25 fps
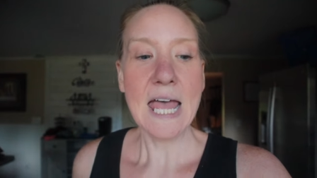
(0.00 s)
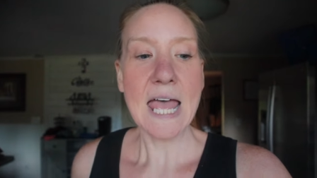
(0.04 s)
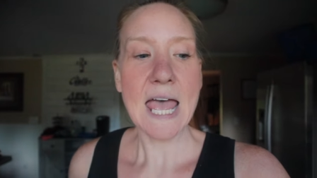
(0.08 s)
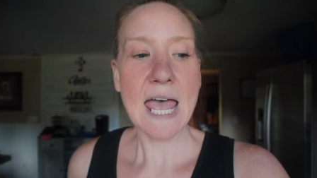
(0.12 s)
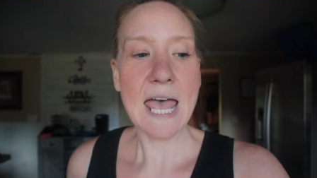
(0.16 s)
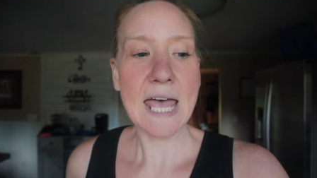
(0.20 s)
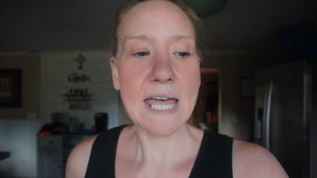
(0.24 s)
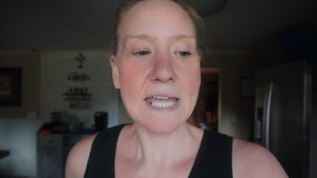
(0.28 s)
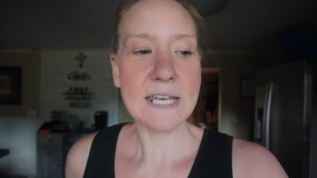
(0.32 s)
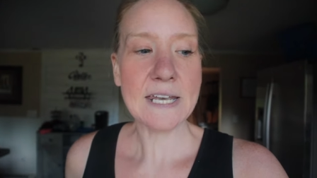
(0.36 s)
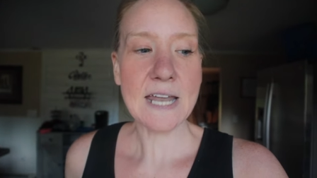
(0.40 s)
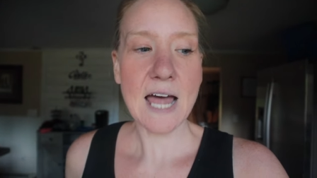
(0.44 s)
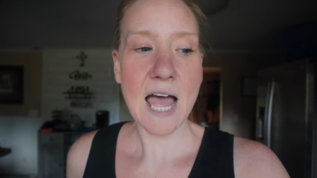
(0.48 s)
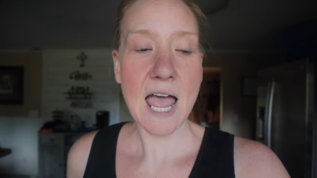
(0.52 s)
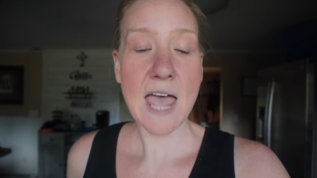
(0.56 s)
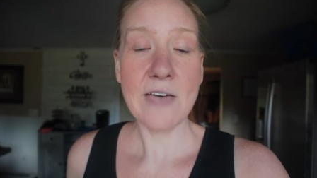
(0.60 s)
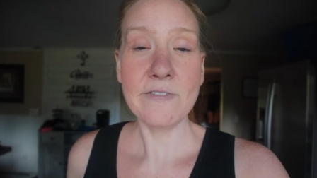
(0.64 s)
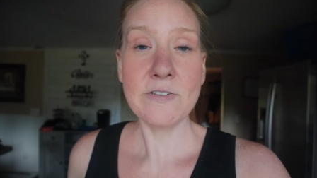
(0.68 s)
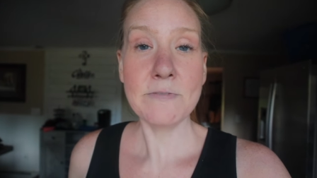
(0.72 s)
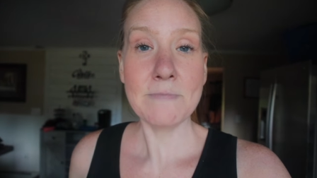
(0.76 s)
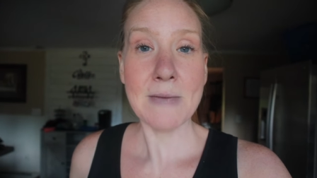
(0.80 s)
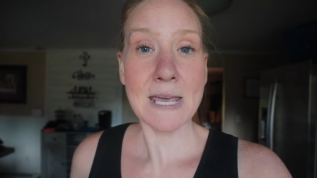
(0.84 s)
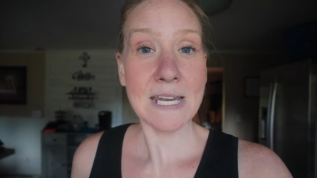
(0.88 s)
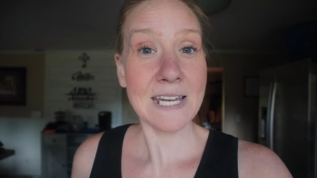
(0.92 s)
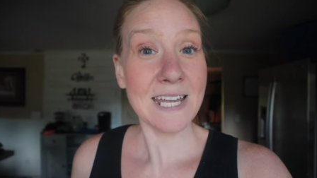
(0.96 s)
And I
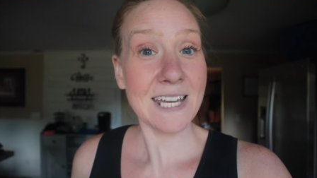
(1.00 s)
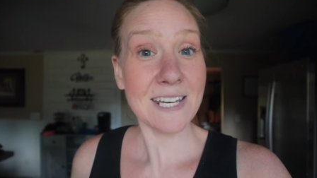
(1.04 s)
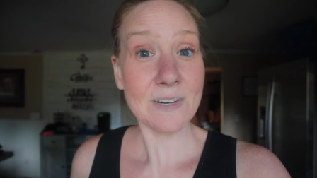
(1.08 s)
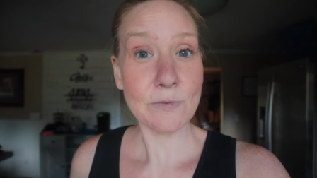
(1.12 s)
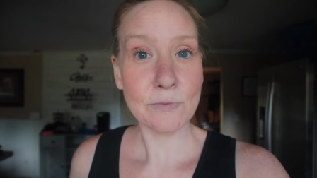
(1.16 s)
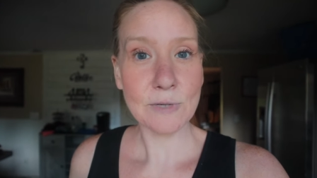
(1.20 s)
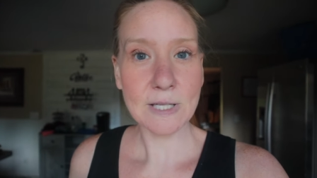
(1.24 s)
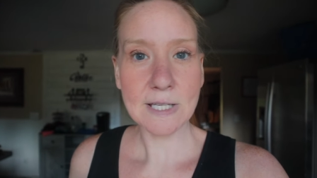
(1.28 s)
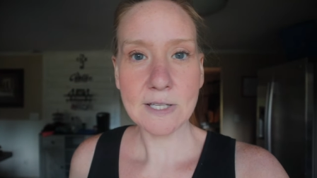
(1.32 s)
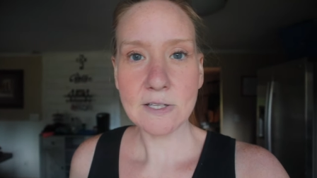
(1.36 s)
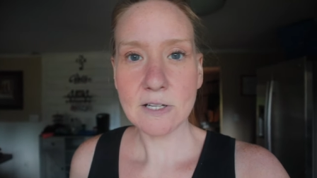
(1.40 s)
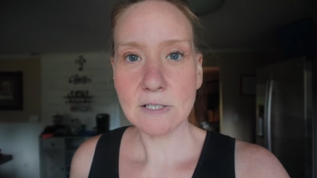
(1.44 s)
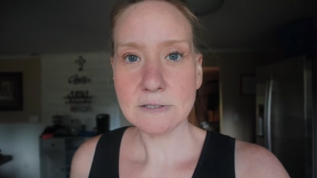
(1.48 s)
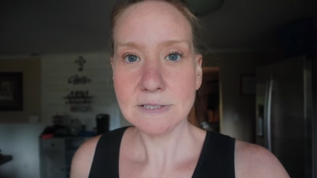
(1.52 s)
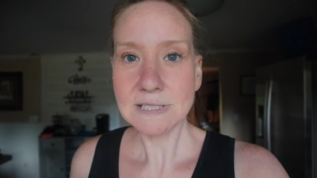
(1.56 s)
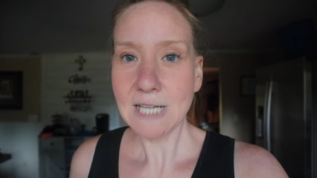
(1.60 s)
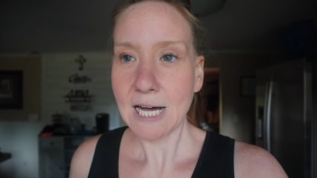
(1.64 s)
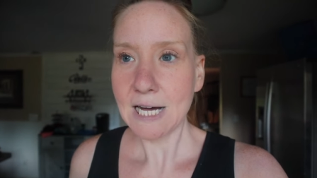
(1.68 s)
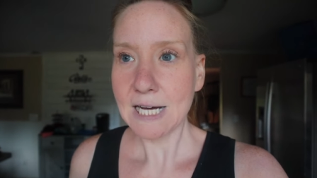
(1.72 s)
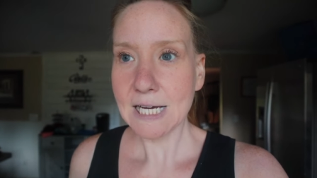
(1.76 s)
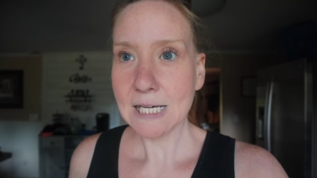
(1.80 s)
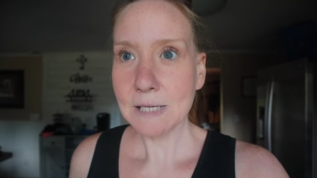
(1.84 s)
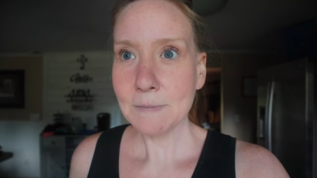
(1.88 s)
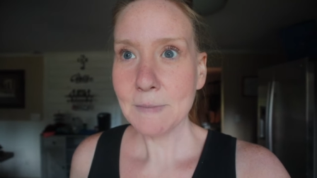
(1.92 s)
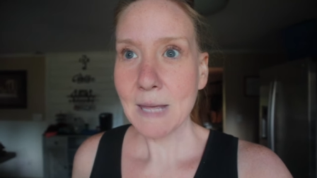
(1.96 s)
haven't made it in a really long
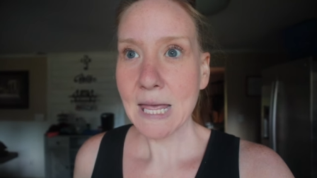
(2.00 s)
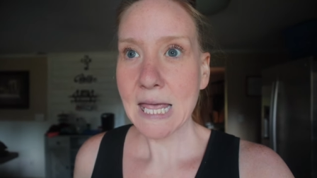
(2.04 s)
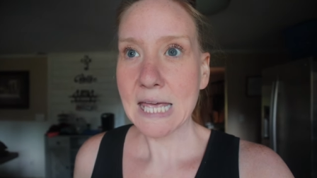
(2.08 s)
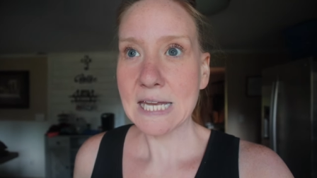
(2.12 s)
time